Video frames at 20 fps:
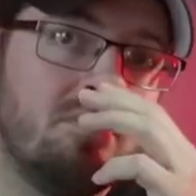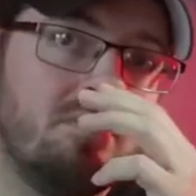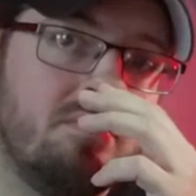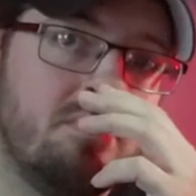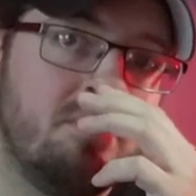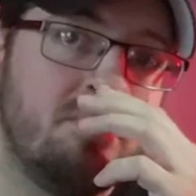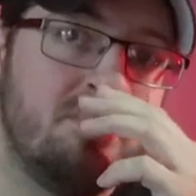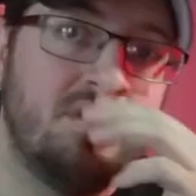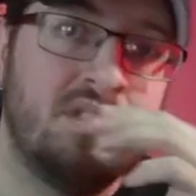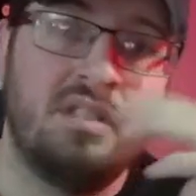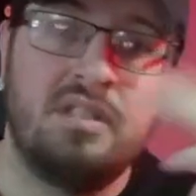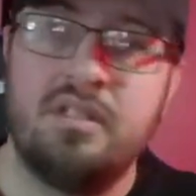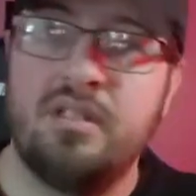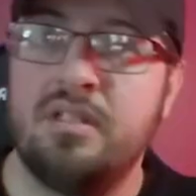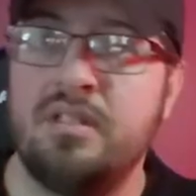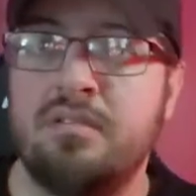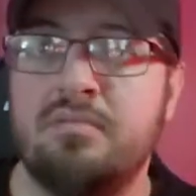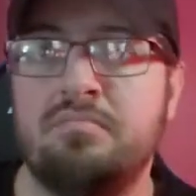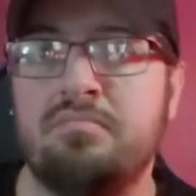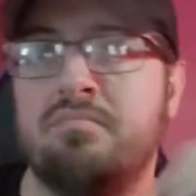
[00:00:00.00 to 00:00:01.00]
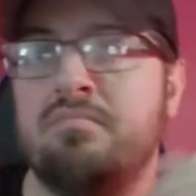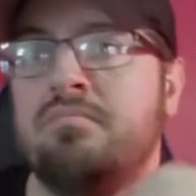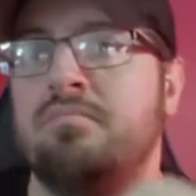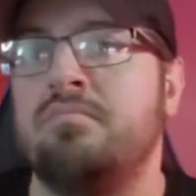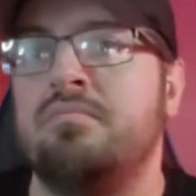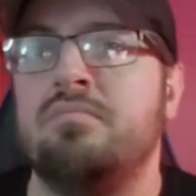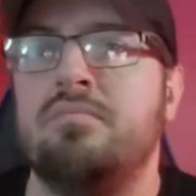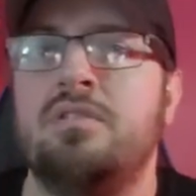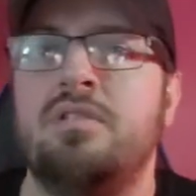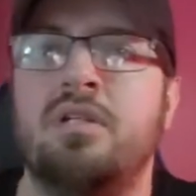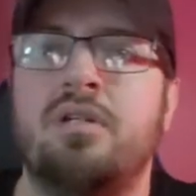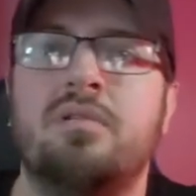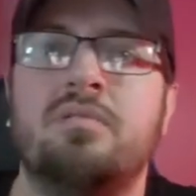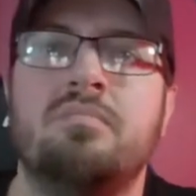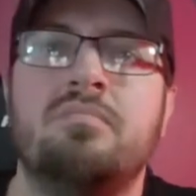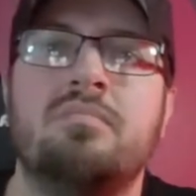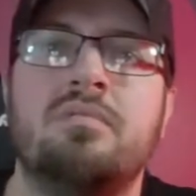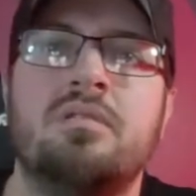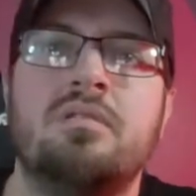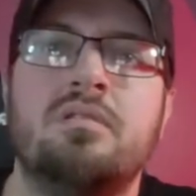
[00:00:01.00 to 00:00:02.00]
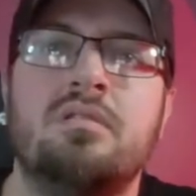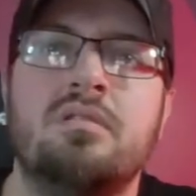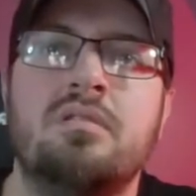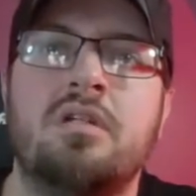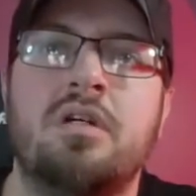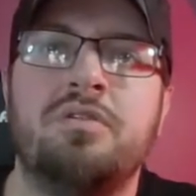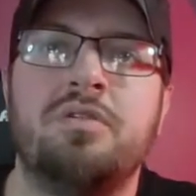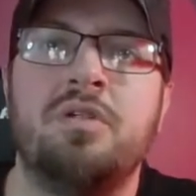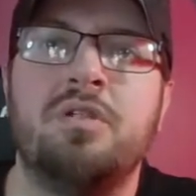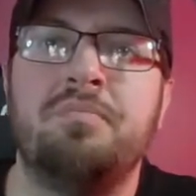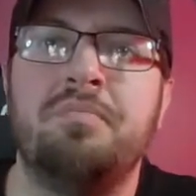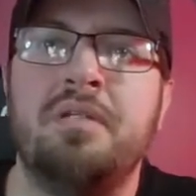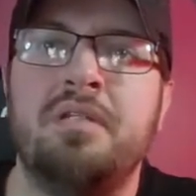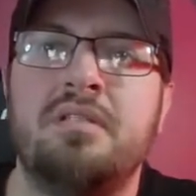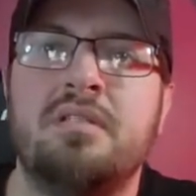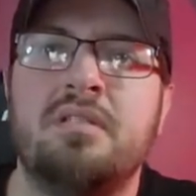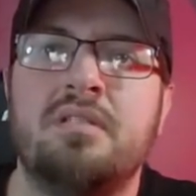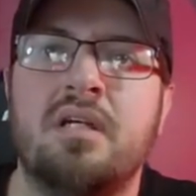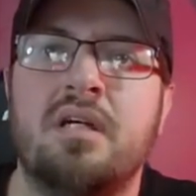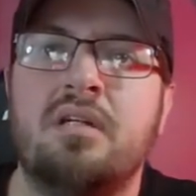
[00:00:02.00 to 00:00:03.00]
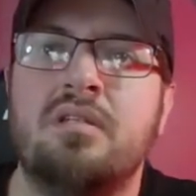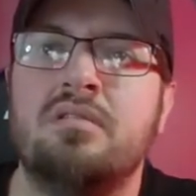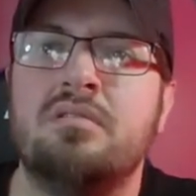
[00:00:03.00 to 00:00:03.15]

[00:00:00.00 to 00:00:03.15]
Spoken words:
And then I, cut those pieces out.